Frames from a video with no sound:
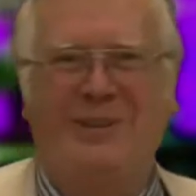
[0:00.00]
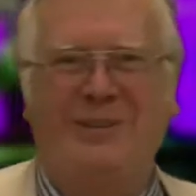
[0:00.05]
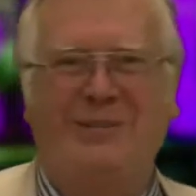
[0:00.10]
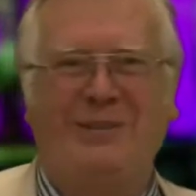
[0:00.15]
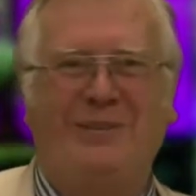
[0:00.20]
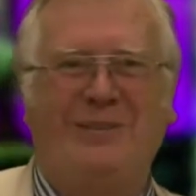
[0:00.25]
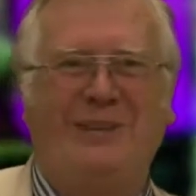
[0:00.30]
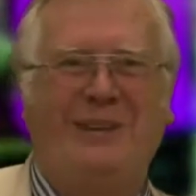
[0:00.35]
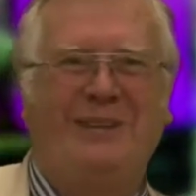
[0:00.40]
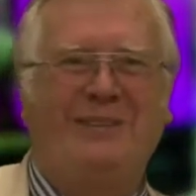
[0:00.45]
Tell
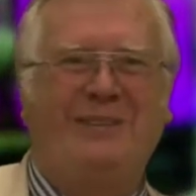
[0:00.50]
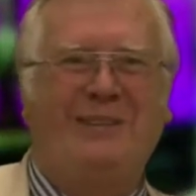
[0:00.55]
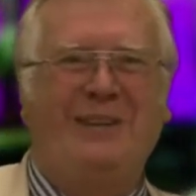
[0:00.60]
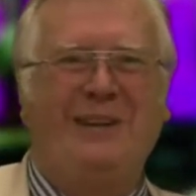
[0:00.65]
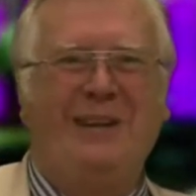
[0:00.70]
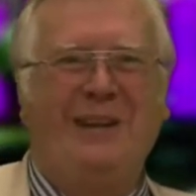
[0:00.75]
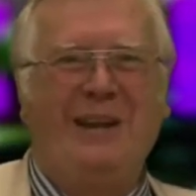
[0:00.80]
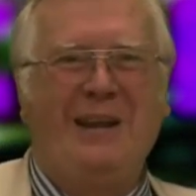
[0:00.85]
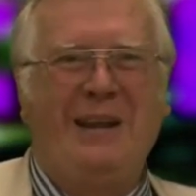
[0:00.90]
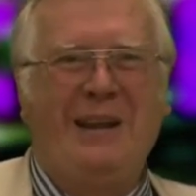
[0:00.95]
me about it.
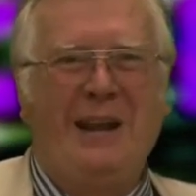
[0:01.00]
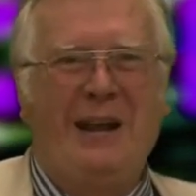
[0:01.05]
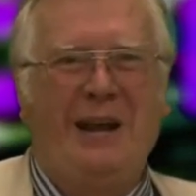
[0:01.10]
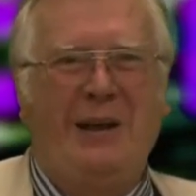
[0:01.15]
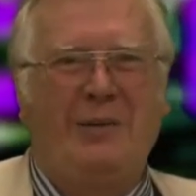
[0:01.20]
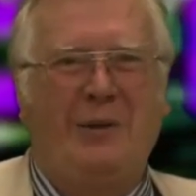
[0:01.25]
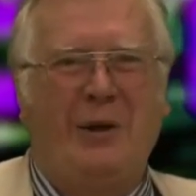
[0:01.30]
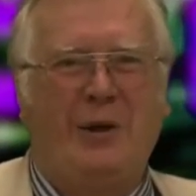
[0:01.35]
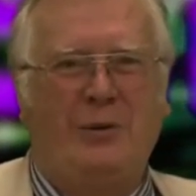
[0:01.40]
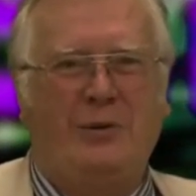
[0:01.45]

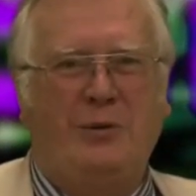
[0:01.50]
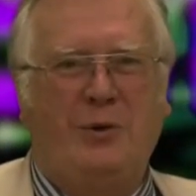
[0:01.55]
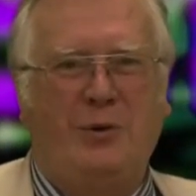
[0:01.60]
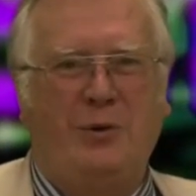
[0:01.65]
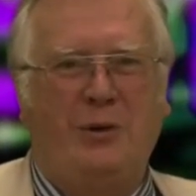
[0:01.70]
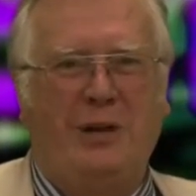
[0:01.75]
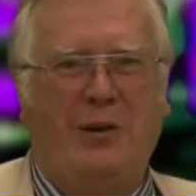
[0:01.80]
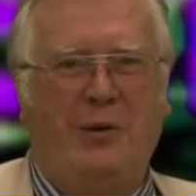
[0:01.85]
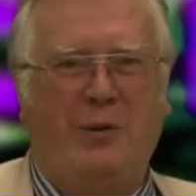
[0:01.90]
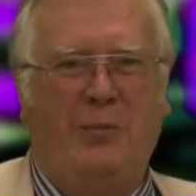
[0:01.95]
Got to
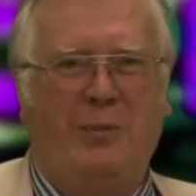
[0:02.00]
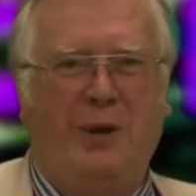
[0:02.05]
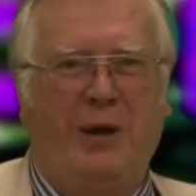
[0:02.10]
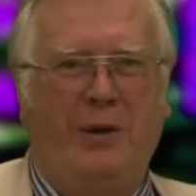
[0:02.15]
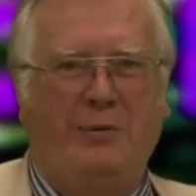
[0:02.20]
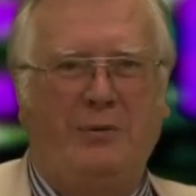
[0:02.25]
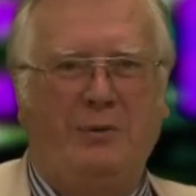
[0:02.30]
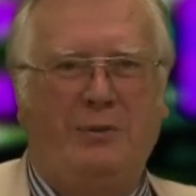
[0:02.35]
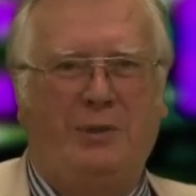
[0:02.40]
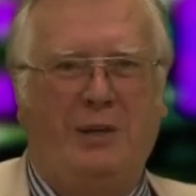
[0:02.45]
talk now
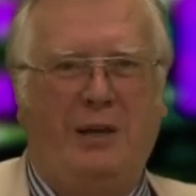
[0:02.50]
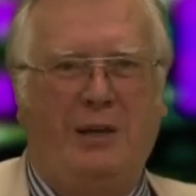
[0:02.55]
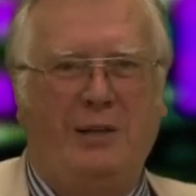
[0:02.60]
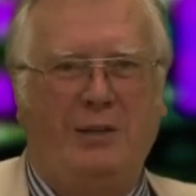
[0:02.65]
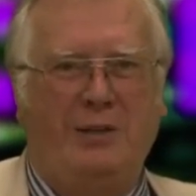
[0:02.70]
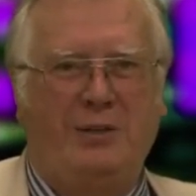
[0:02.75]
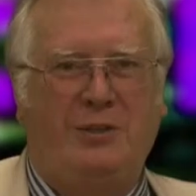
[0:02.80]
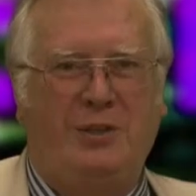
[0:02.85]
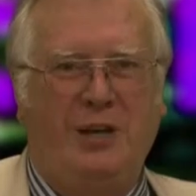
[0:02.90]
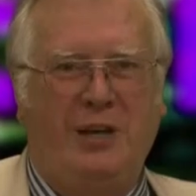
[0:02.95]
about uh,
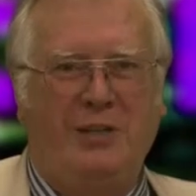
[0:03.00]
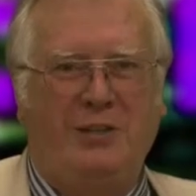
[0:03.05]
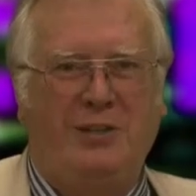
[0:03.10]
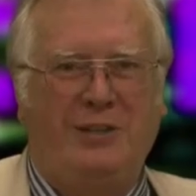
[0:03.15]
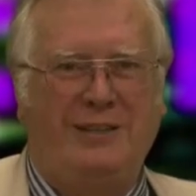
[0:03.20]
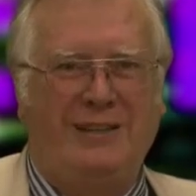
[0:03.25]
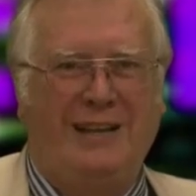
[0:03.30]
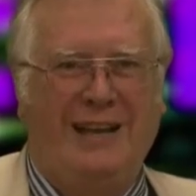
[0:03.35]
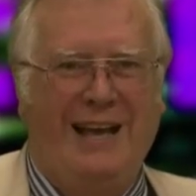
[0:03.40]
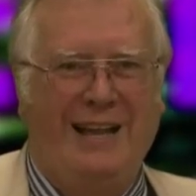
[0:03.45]

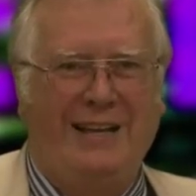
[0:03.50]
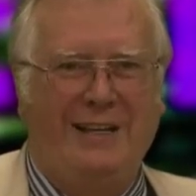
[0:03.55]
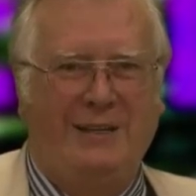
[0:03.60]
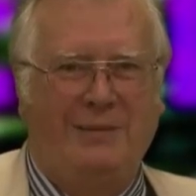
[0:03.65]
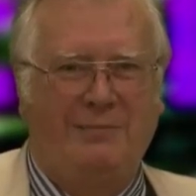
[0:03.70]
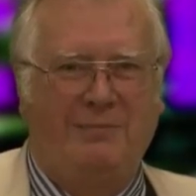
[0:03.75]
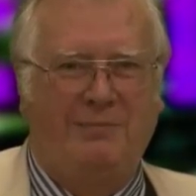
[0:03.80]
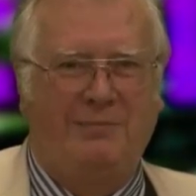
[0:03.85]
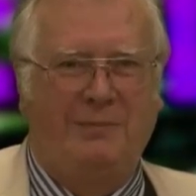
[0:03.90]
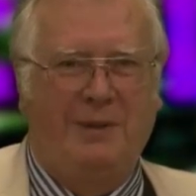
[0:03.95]
Jason
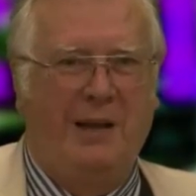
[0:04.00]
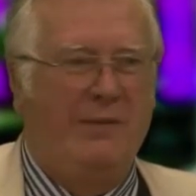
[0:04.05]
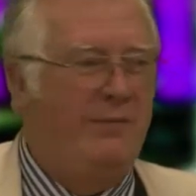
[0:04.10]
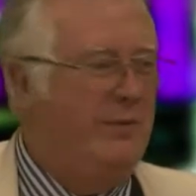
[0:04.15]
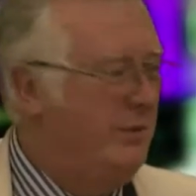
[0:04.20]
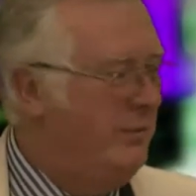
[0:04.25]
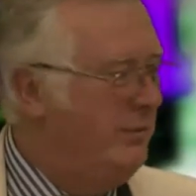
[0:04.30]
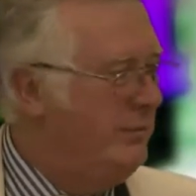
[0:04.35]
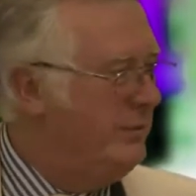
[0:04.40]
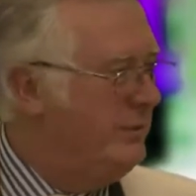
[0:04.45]
Allen. Have
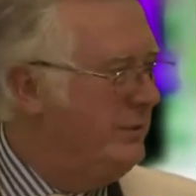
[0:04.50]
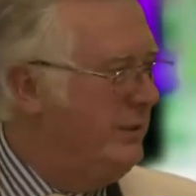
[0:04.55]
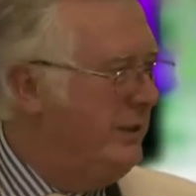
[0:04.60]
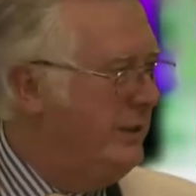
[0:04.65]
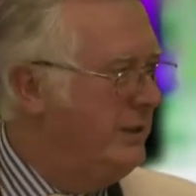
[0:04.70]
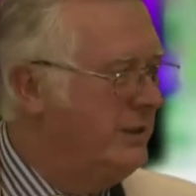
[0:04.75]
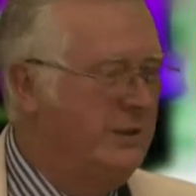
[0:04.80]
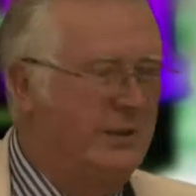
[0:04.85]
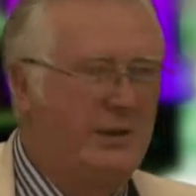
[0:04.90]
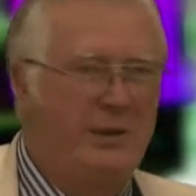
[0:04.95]
you seen
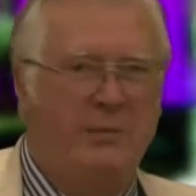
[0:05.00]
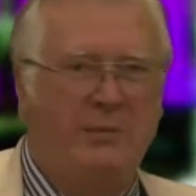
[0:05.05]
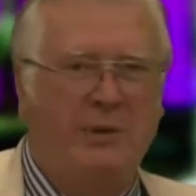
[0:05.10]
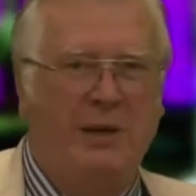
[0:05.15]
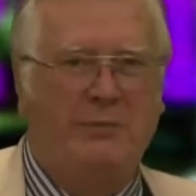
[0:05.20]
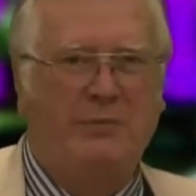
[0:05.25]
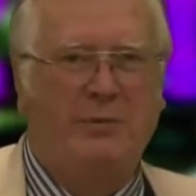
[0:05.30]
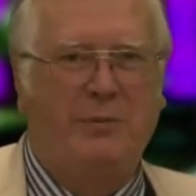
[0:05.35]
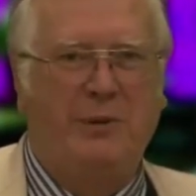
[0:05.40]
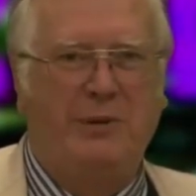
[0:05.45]
this in the
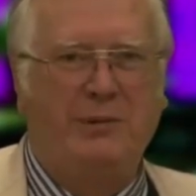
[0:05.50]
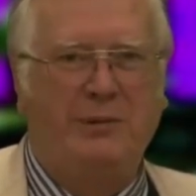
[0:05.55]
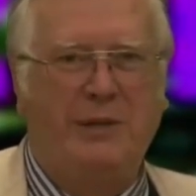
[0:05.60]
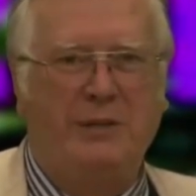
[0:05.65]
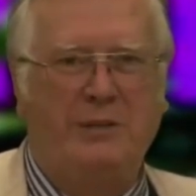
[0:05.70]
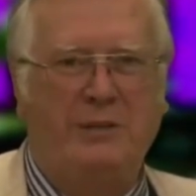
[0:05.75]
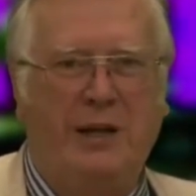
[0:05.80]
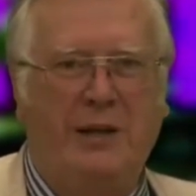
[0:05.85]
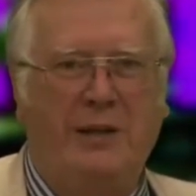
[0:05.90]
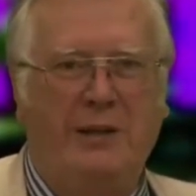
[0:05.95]
paper about
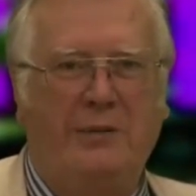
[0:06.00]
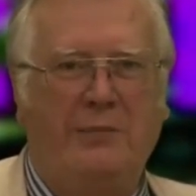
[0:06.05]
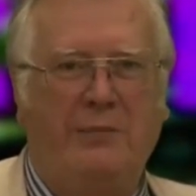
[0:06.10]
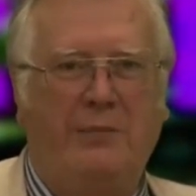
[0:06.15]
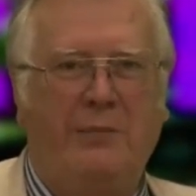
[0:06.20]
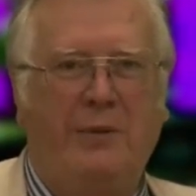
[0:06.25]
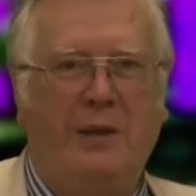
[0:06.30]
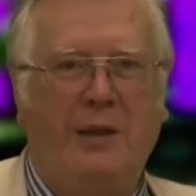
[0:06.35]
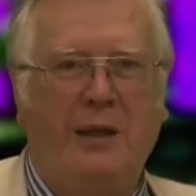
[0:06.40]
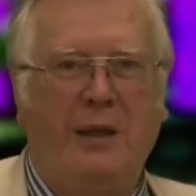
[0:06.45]
Jason mm. Allen?
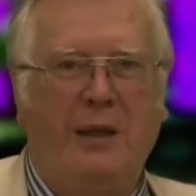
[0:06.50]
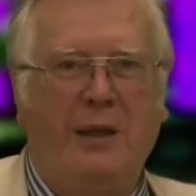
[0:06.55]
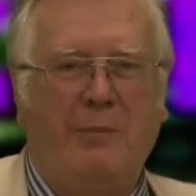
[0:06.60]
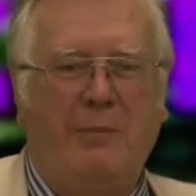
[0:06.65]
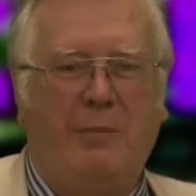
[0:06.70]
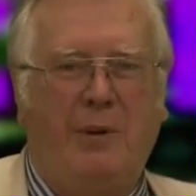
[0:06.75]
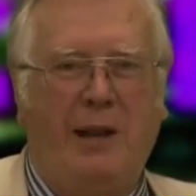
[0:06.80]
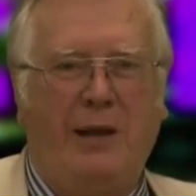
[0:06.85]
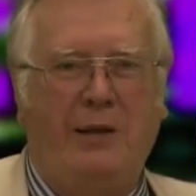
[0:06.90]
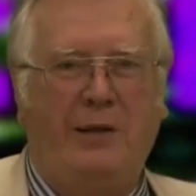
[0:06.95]

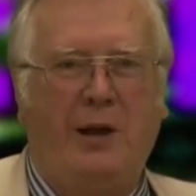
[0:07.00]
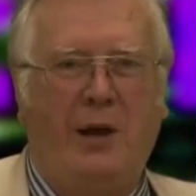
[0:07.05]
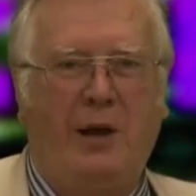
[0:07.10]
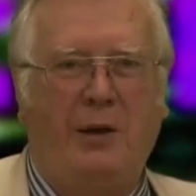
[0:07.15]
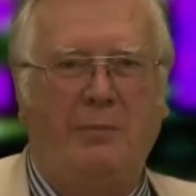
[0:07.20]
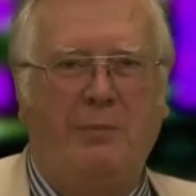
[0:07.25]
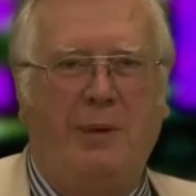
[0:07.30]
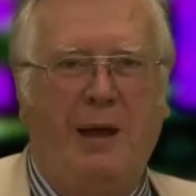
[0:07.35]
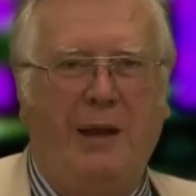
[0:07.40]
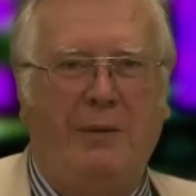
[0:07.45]

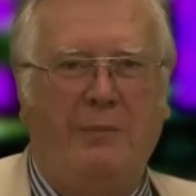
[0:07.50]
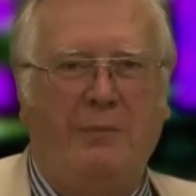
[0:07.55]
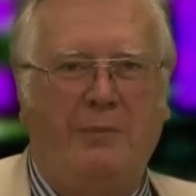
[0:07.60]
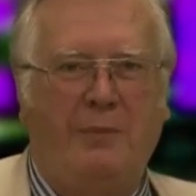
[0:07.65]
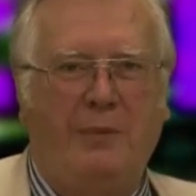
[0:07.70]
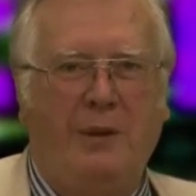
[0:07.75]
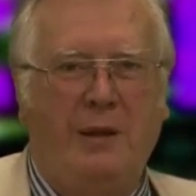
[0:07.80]
Placard man.